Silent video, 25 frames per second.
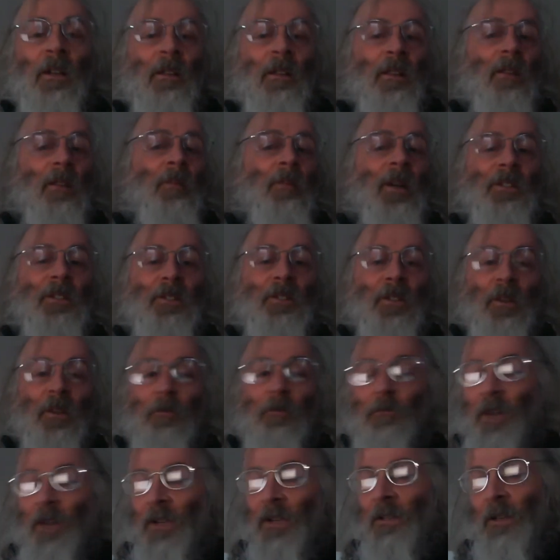the
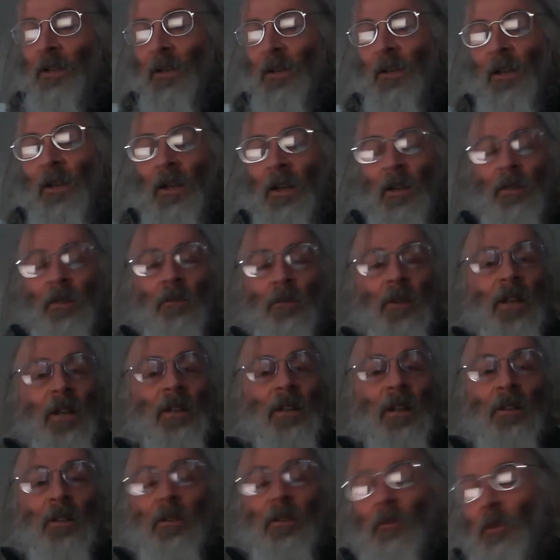imaginative writing to find
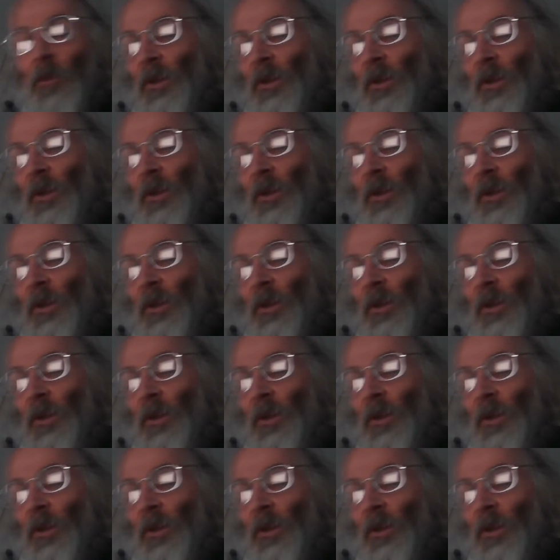out if